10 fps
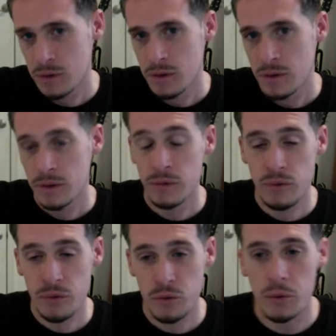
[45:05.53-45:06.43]
like for
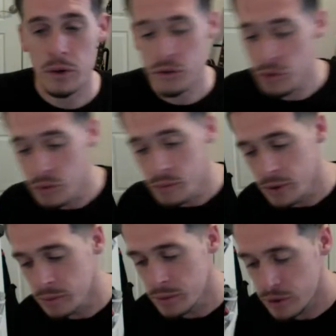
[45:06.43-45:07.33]
22
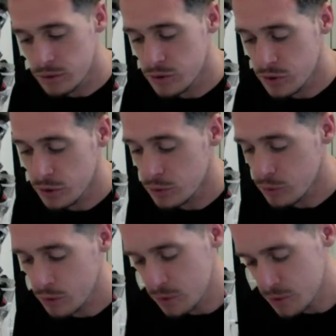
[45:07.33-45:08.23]
millimeter single
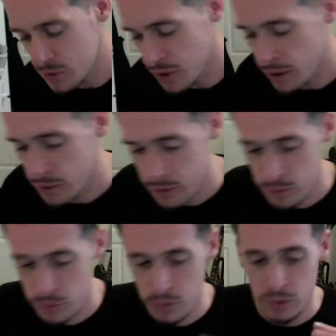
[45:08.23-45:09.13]
coils. I like
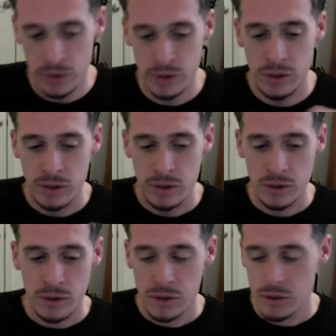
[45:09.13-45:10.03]
really
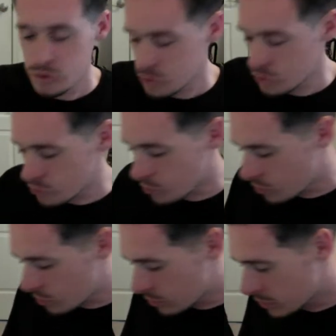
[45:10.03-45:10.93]

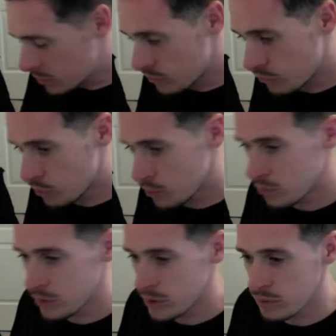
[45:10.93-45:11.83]
strong like fruit
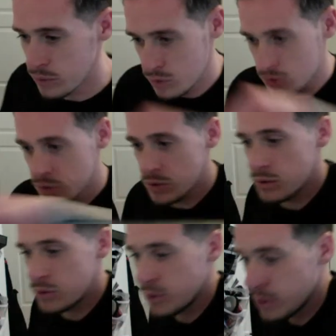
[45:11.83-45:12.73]
flavored
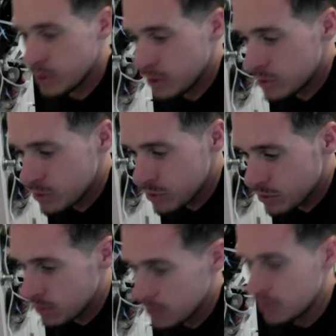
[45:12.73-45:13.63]
juices to like just
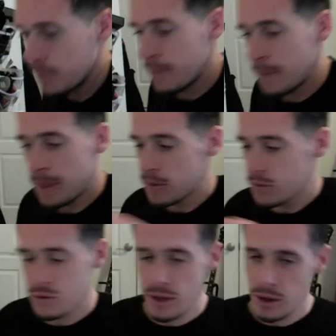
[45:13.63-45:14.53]

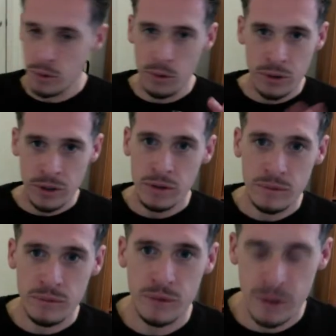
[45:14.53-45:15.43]
that all out
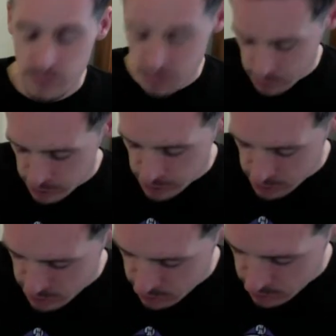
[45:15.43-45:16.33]
flavor
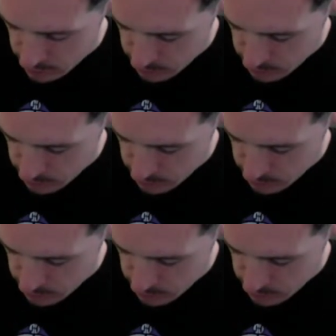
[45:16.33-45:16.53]
blast, you know.